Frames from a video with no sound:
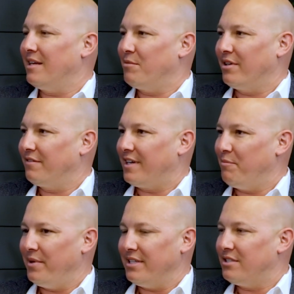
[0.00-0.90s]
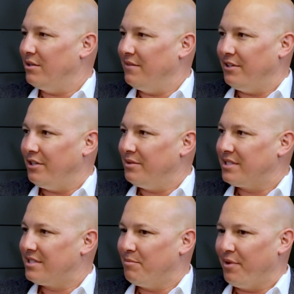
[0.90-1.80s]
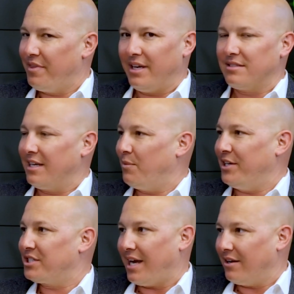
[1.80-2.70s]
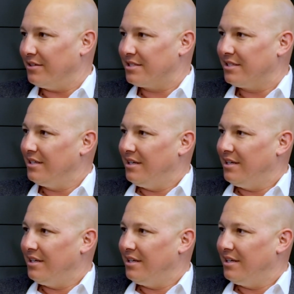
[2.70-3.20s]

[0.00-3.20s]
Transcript: the number of companies don't even use simple things like wedge scanners.